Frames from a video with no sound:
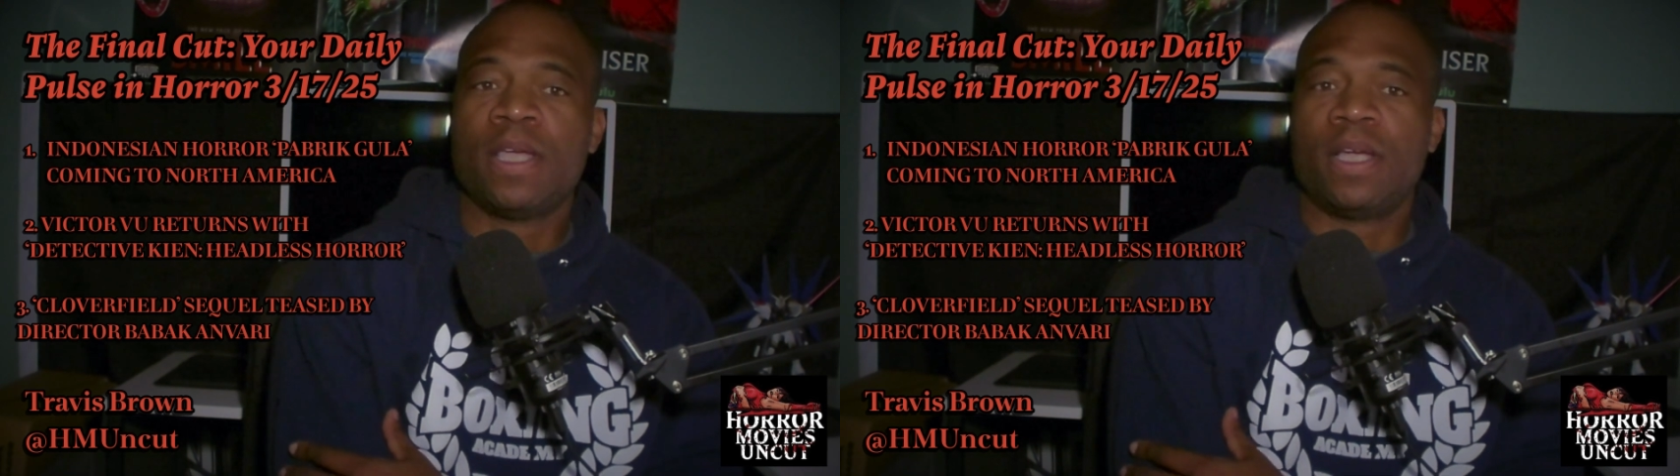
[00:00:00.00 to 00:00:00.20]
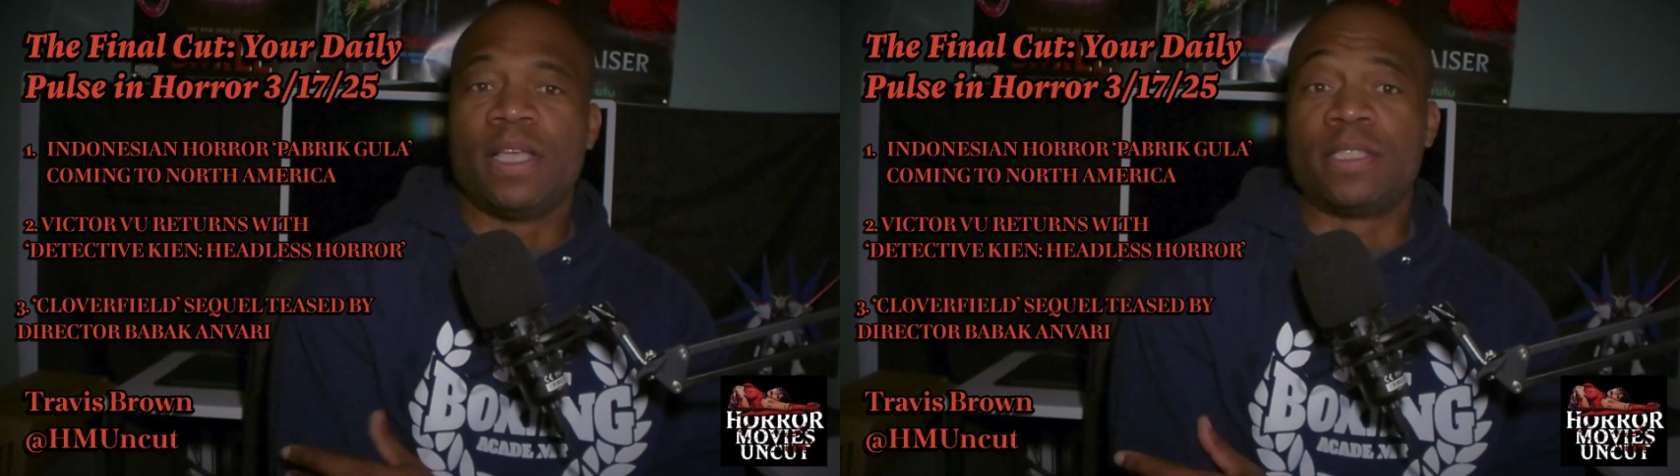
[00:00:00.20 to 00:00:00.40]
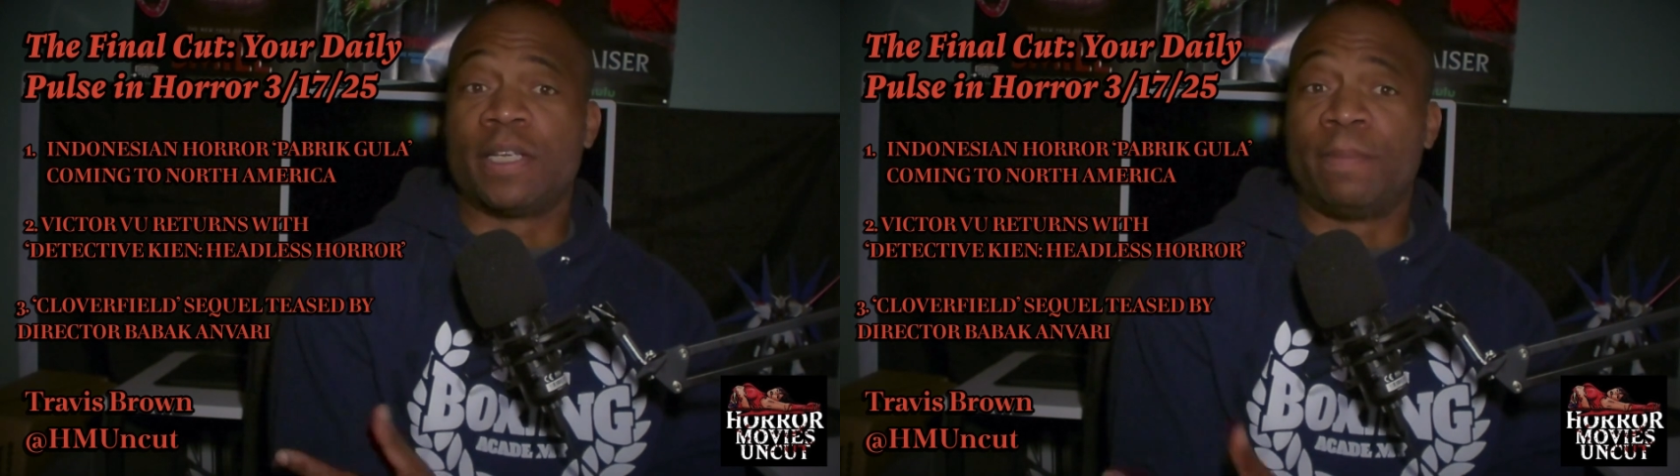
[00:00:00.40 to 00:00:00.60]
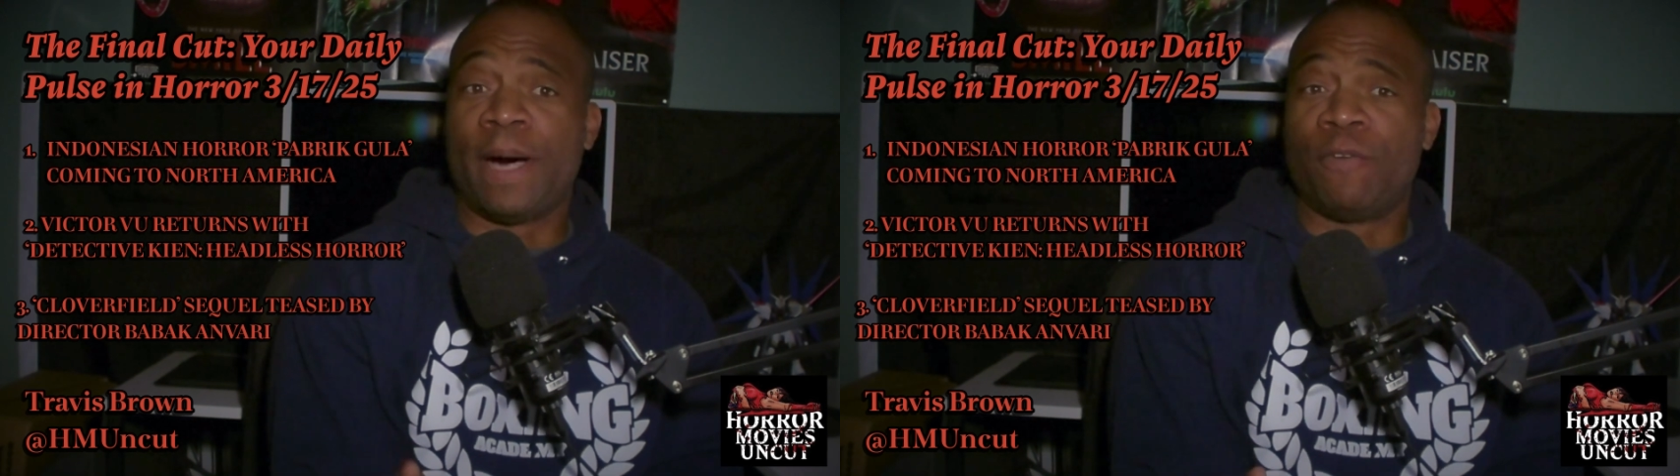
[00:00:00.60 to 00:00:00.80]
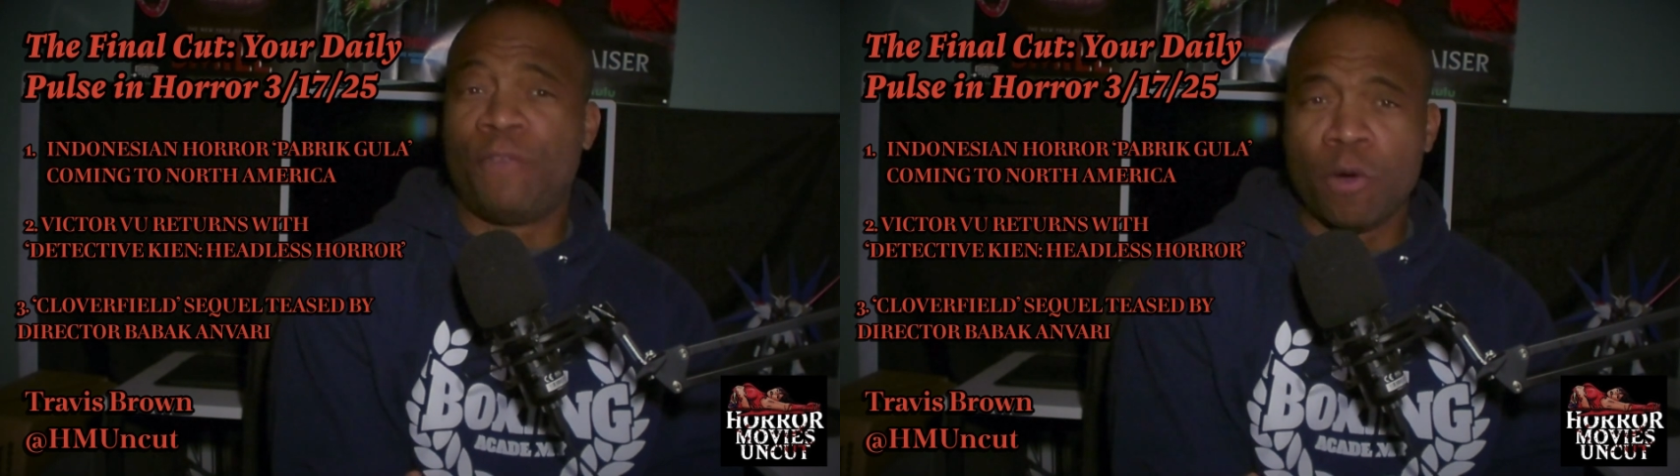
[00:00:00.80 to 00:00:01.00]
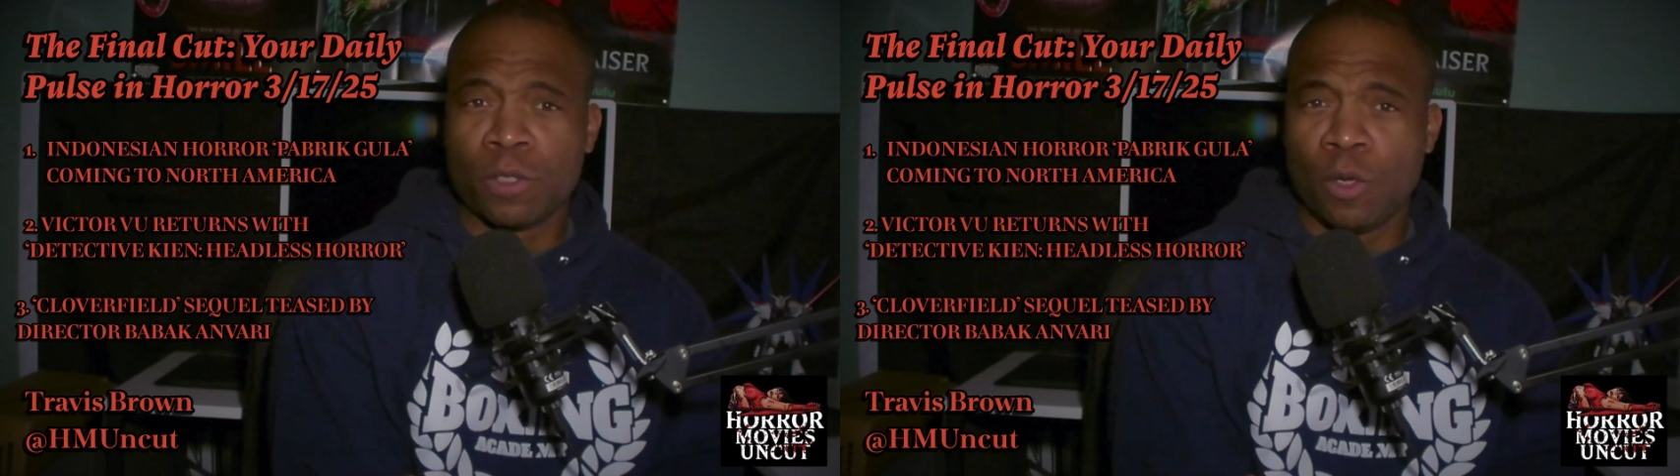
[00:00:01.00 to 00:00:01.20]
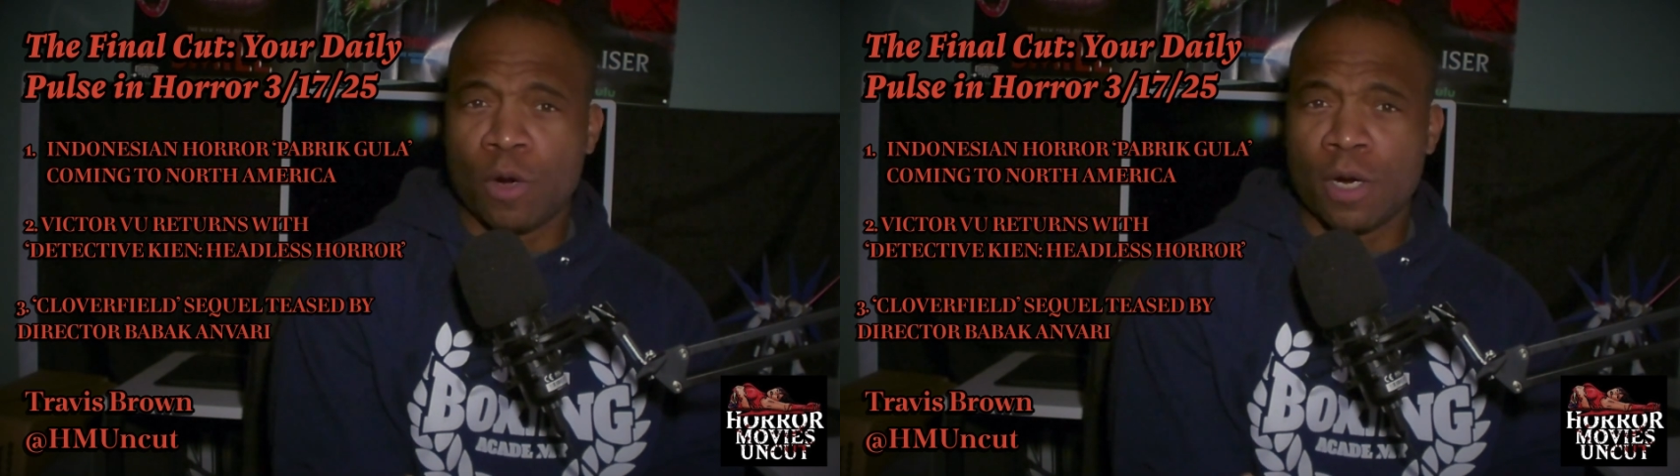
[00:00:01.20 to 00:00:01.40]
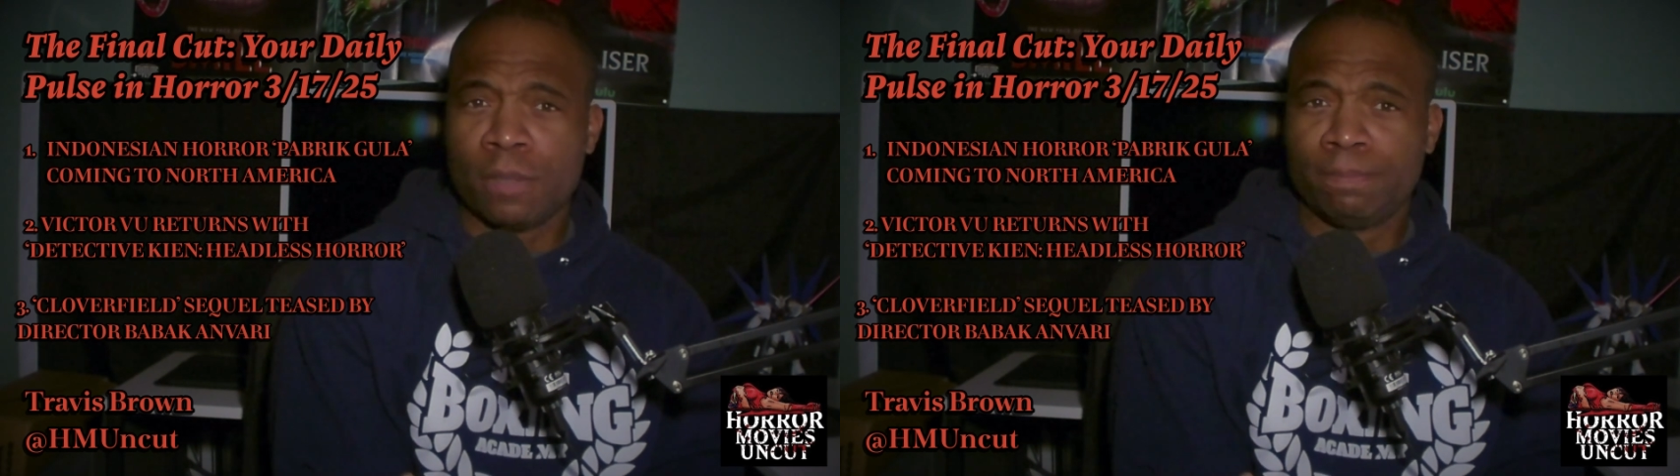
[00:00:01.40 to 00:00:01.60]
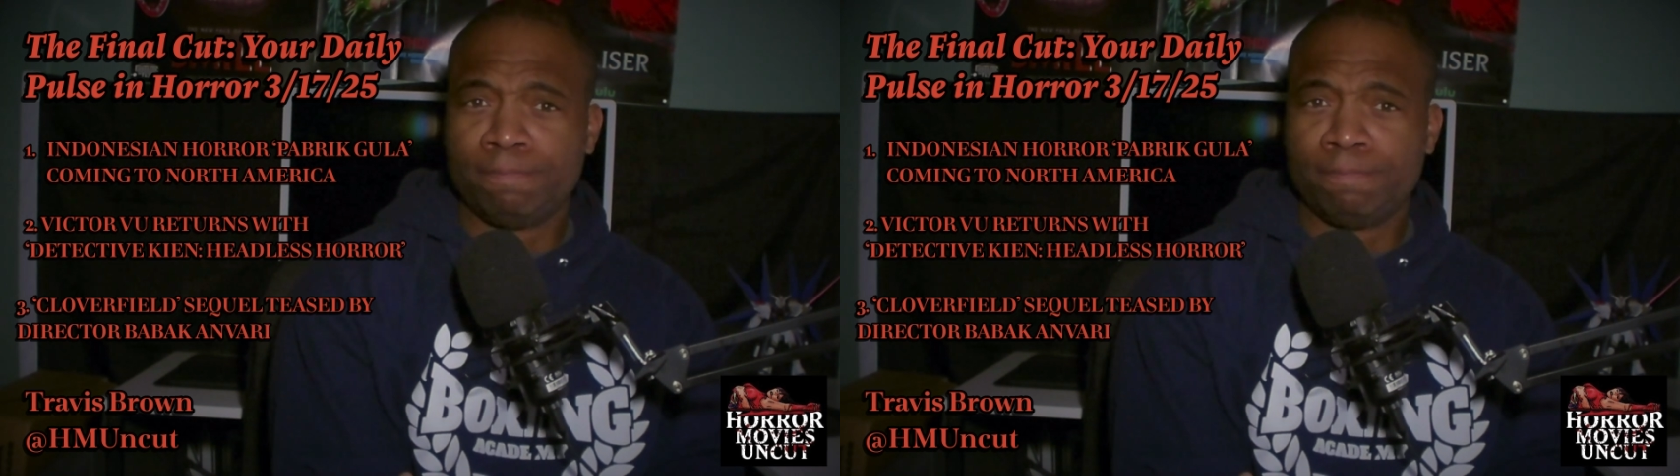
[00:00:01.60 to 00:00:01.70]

Is it about folklore,